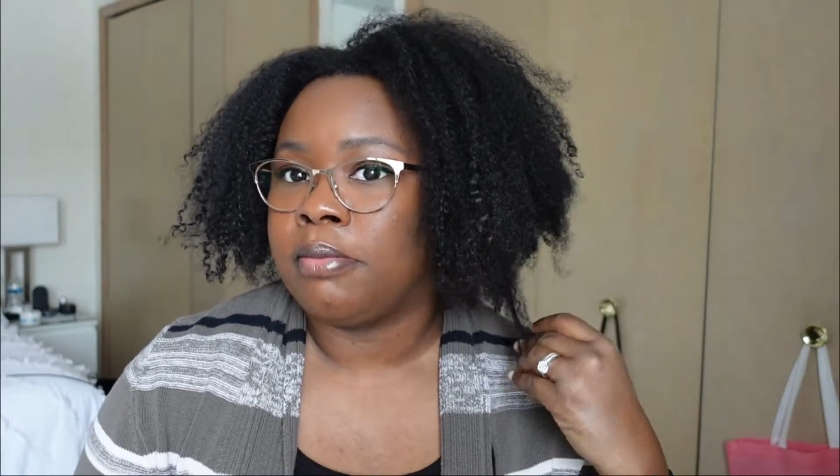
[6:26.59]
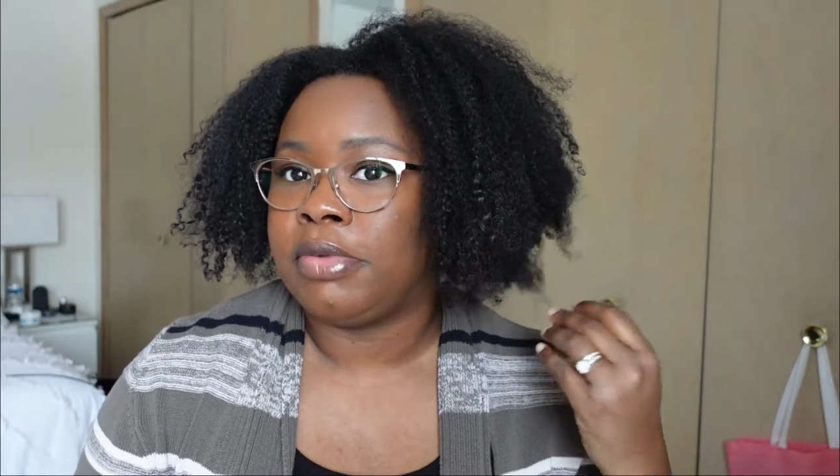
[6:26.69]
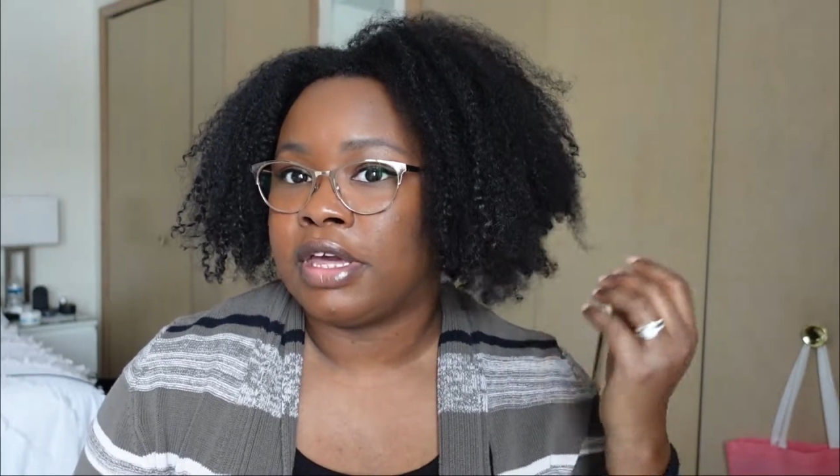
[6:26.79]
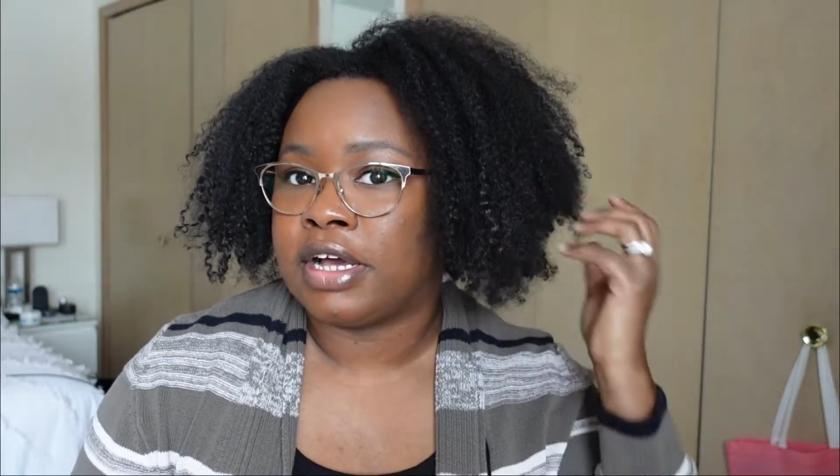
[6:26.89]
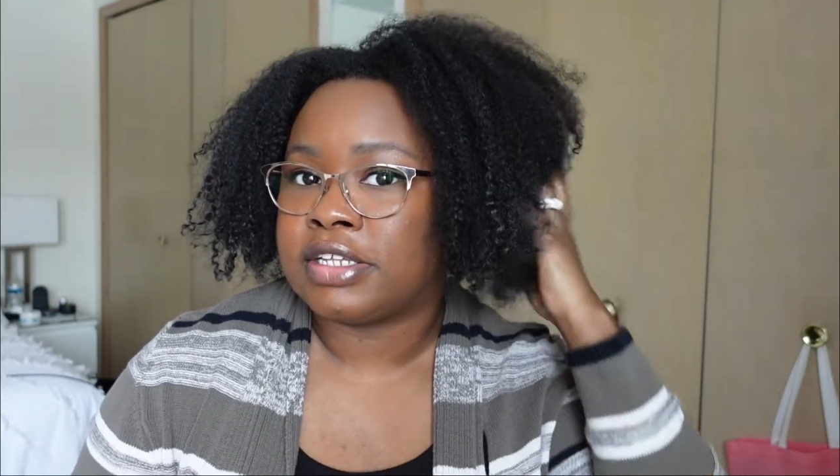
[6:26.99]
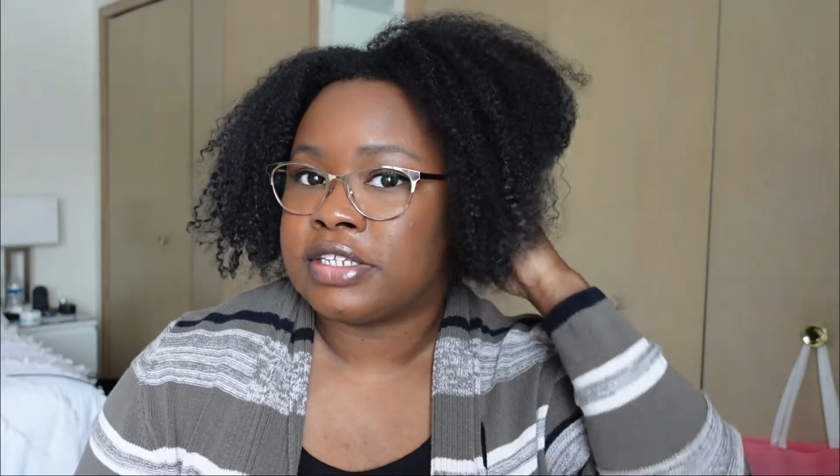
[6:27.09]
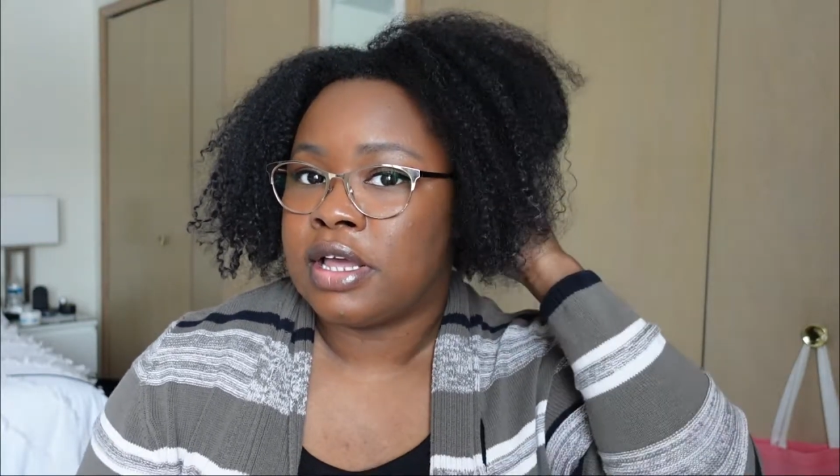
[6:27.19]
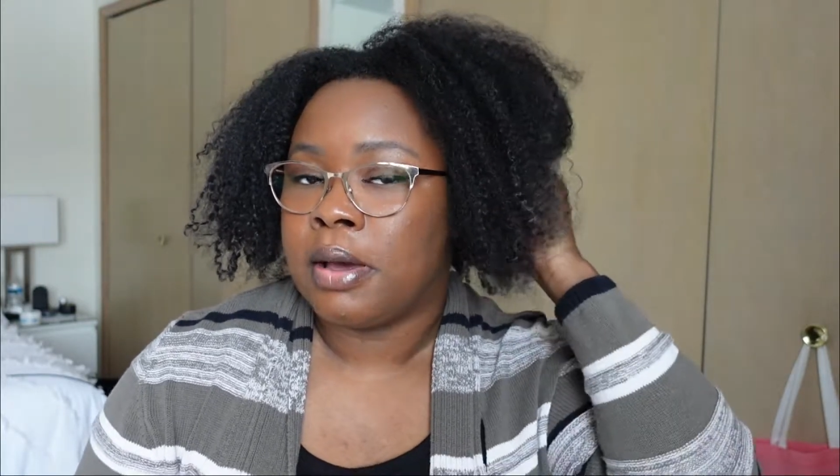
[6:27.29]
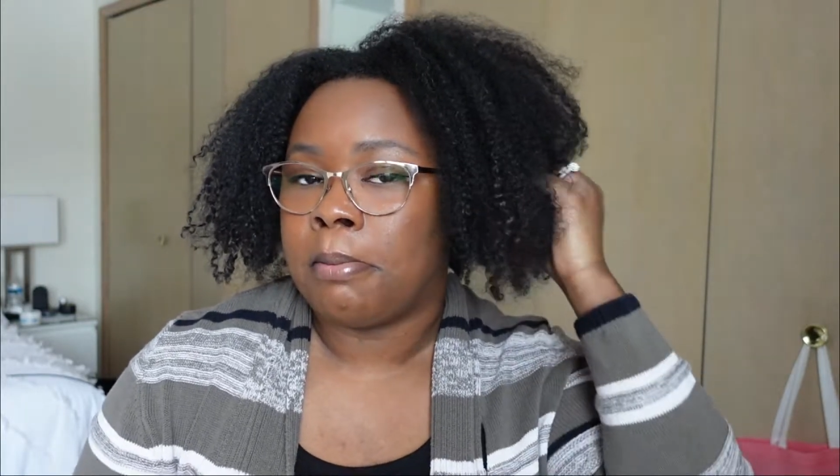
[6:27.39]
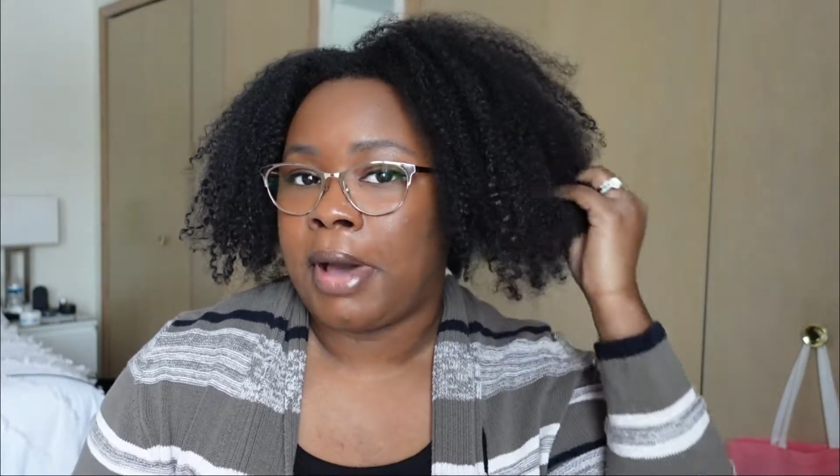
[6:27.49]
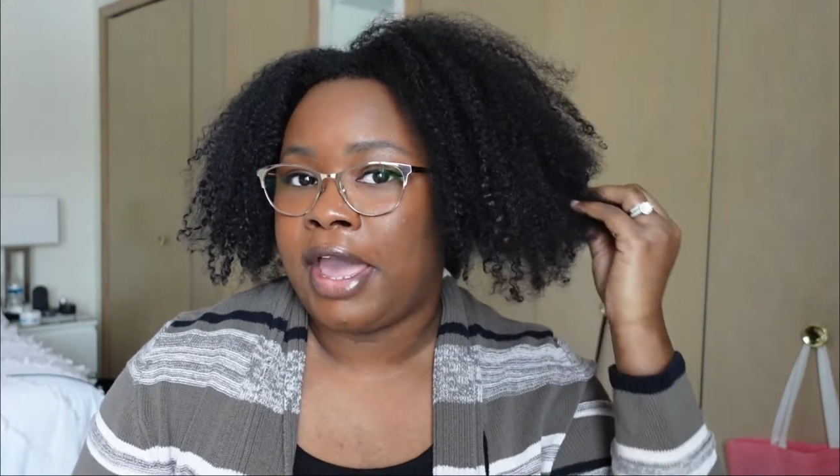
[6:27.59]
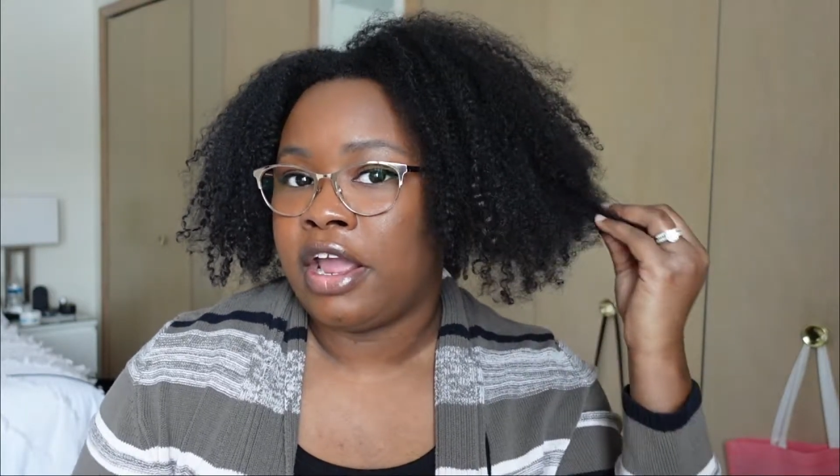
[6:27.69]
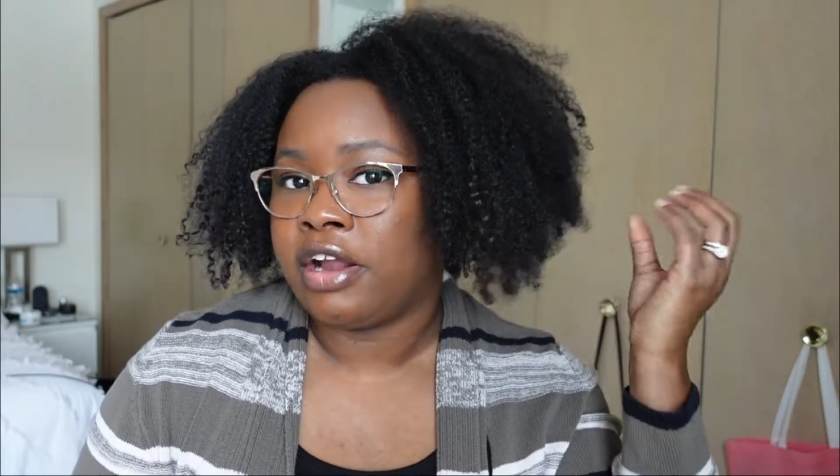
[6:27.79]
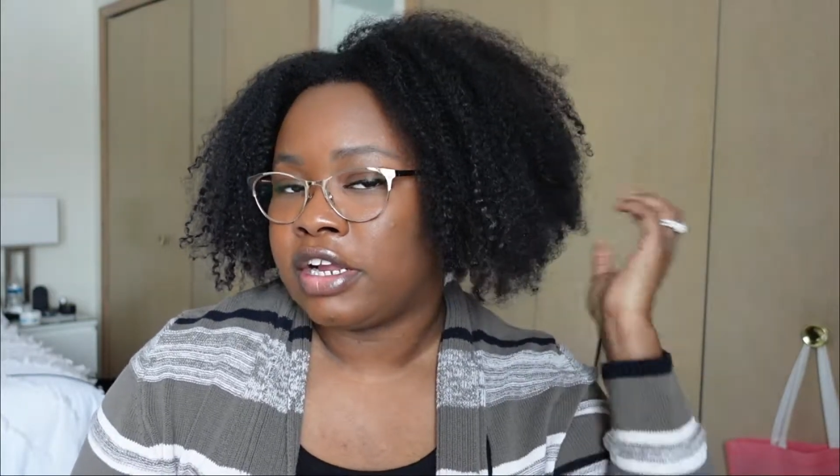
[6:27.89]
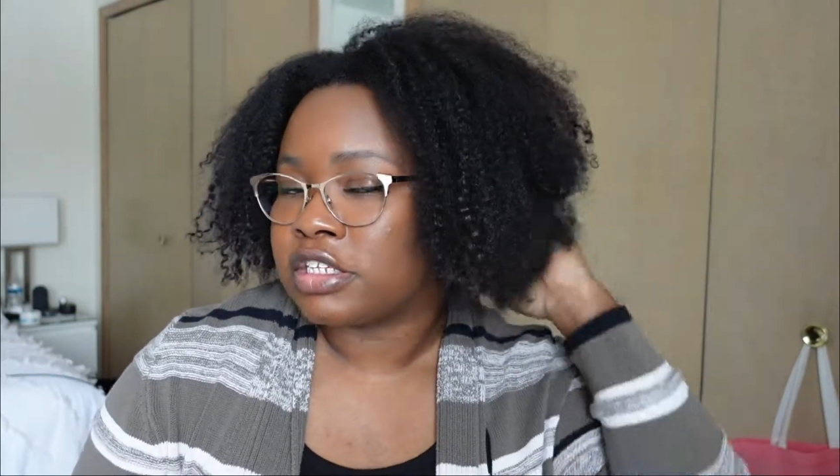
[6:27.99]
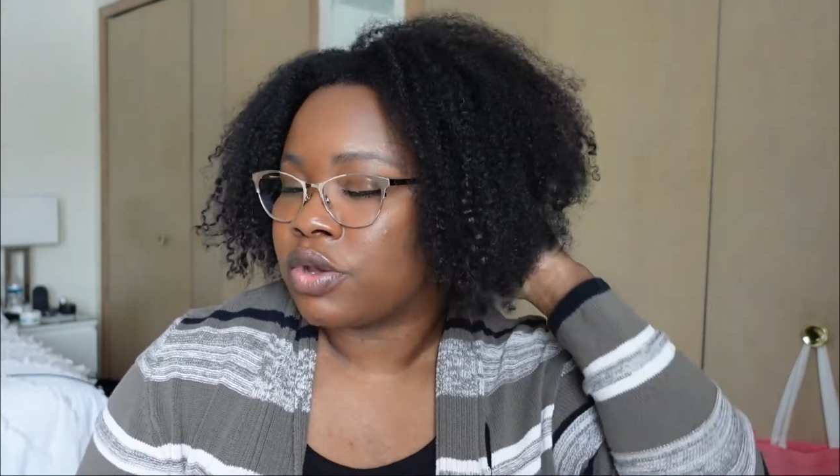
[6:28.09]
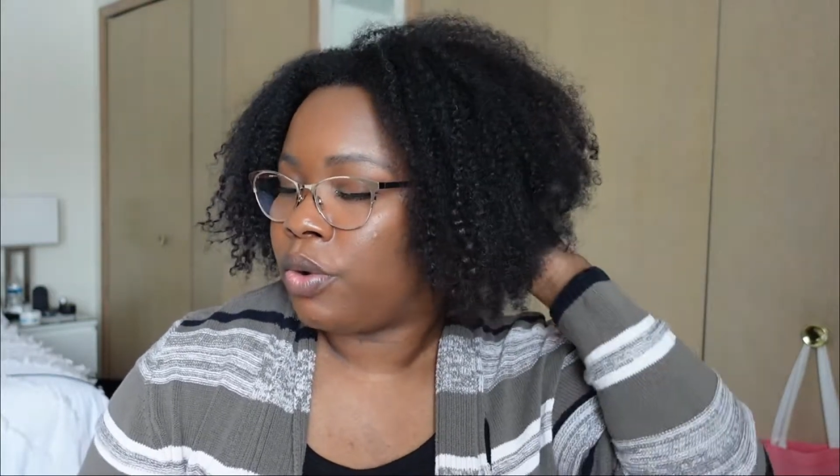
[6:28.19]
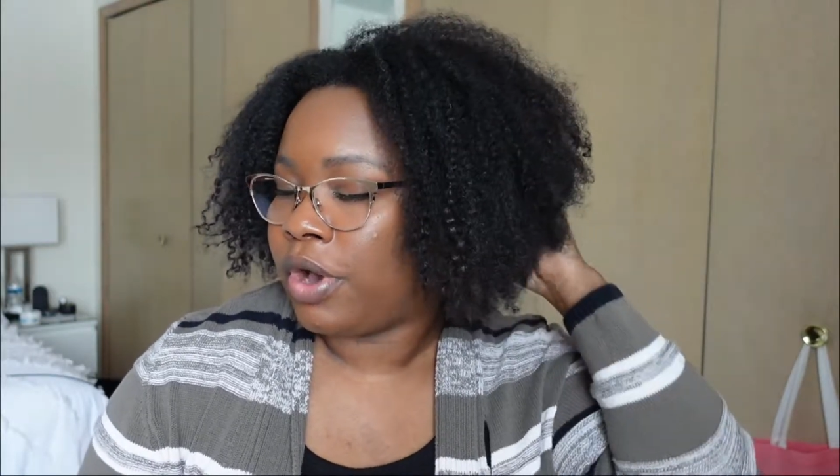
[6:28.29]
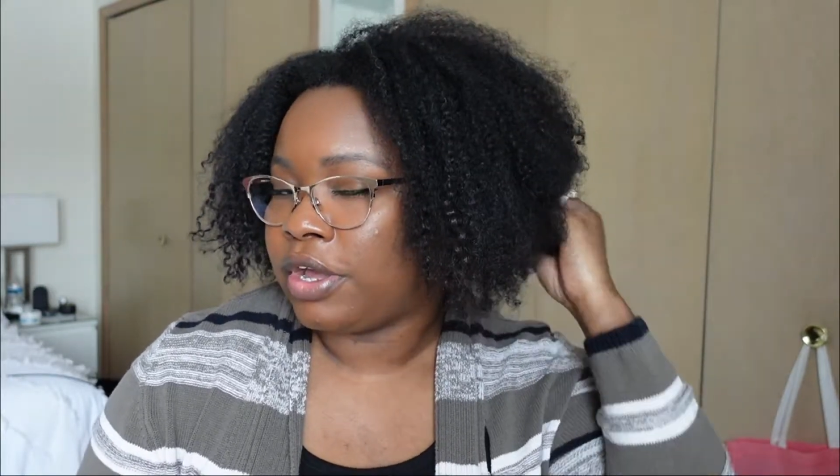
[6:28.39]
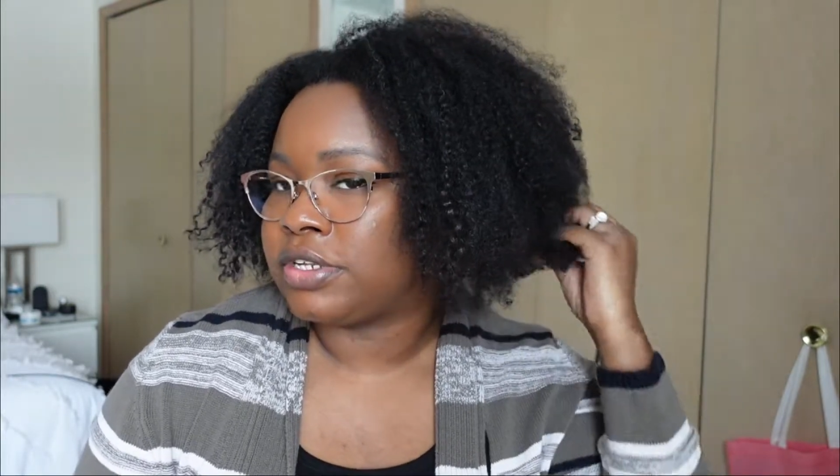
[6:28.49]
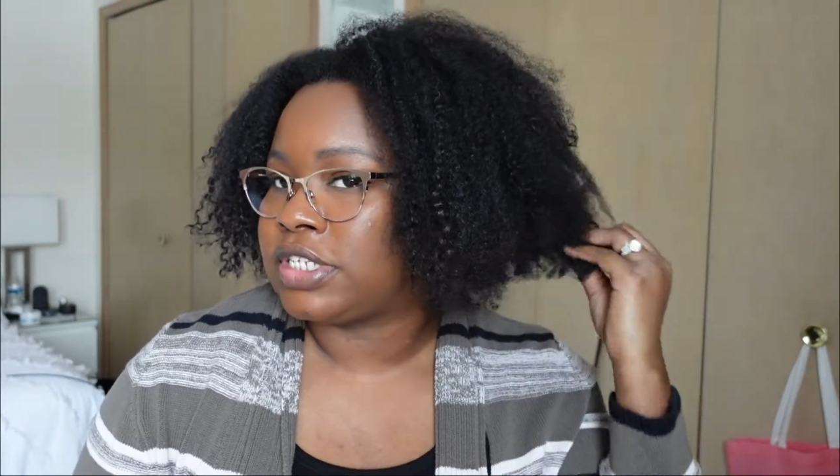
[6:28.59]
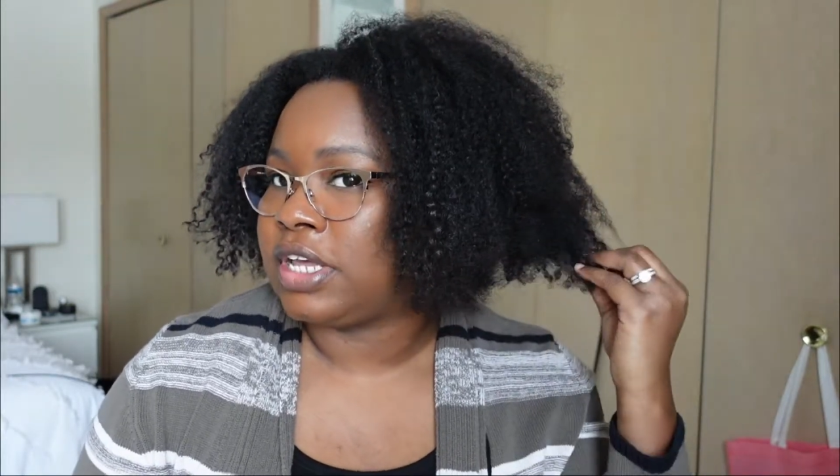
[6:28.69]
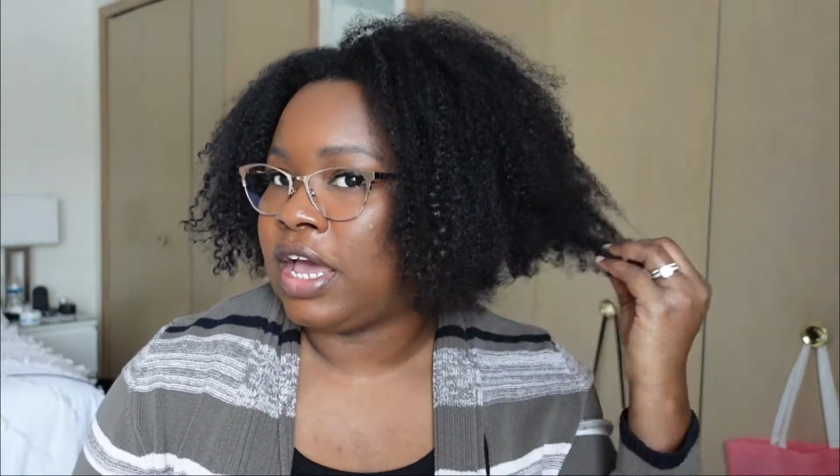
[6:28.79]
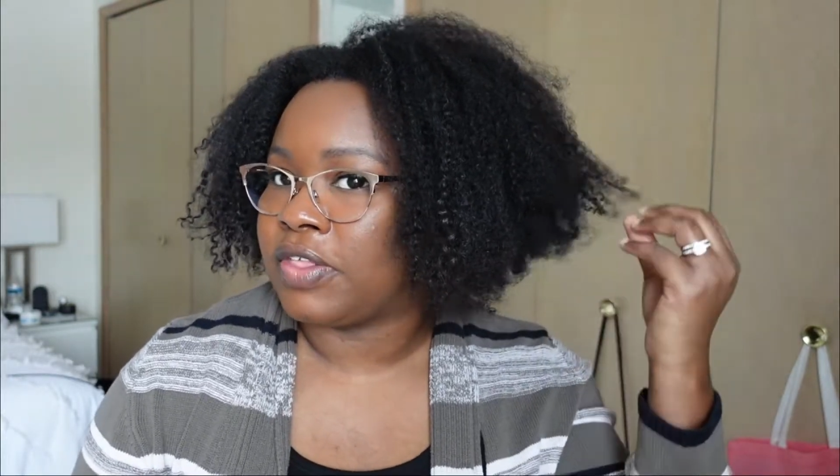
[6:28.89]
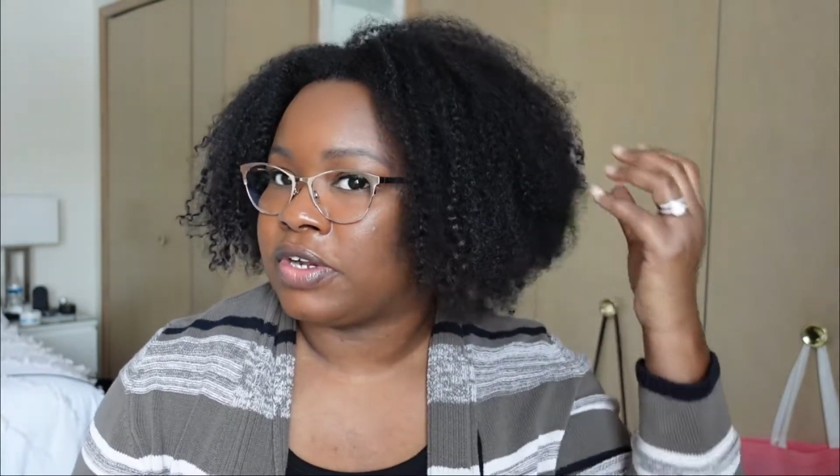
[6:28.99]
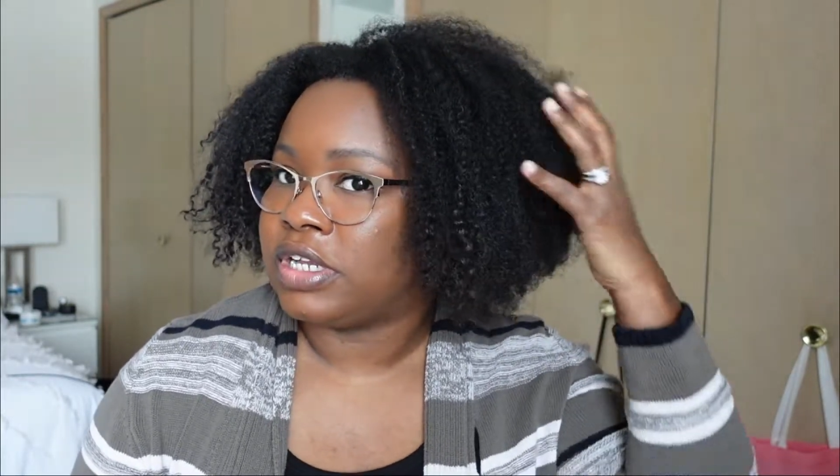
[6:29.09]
because my hair is coiled together.